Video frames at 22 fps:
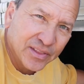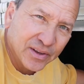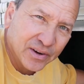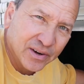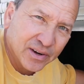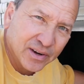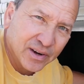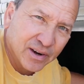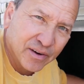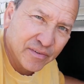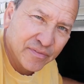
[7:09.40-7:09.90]

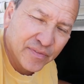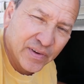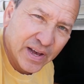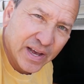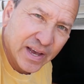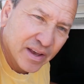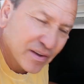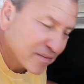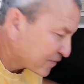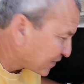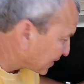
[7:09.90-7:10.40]
there are
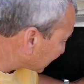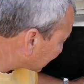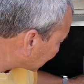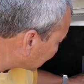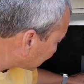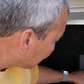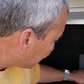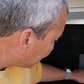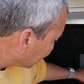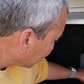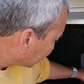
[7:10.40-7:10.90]
5
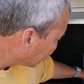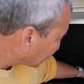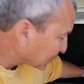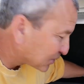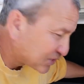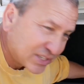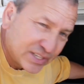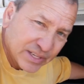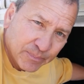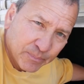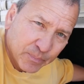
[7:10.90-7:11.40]
little
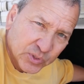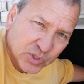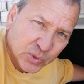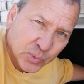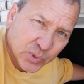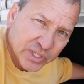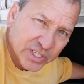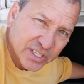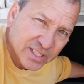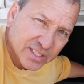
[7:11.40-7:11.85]
dip switch